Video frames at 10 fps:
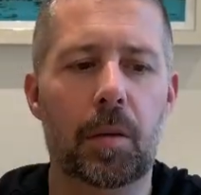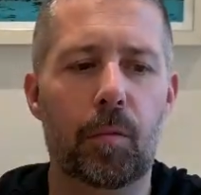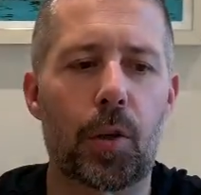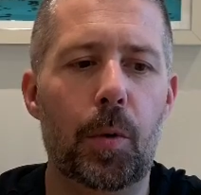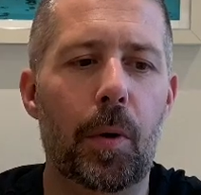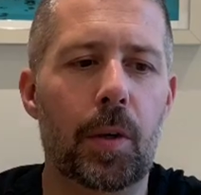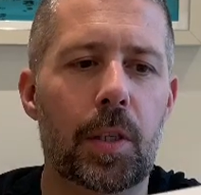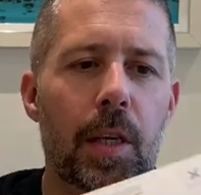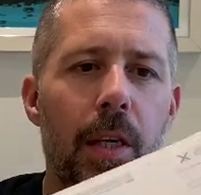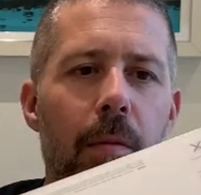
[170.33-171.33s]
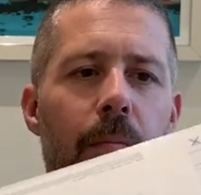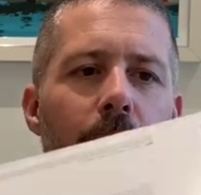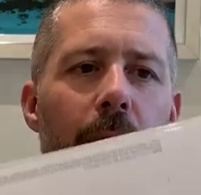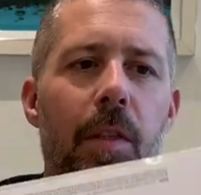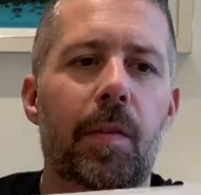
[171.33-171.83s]
New boxing,
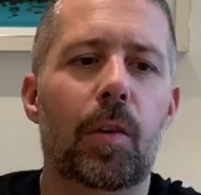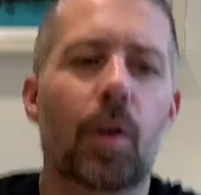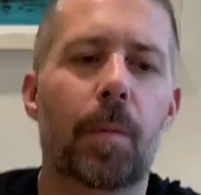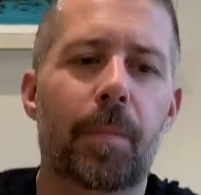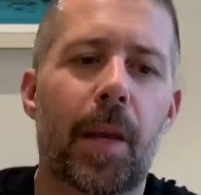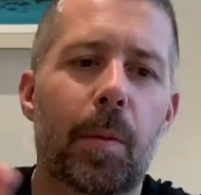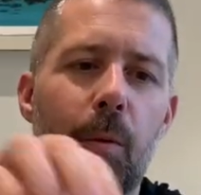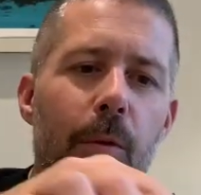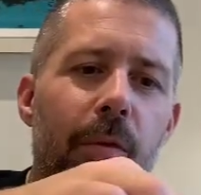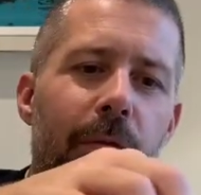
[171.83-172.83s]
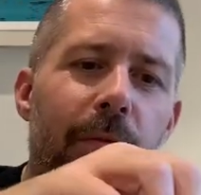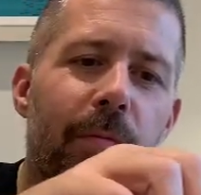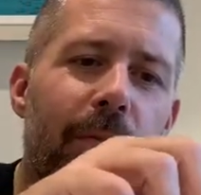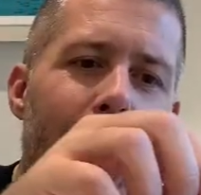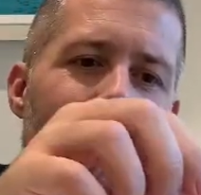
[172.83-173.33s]
it's even got Apple's
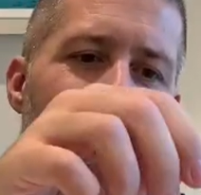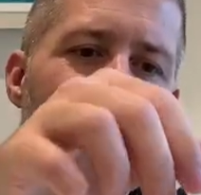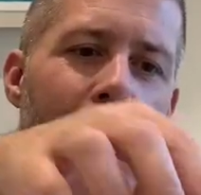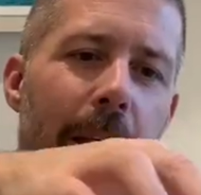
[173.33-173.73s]
fabby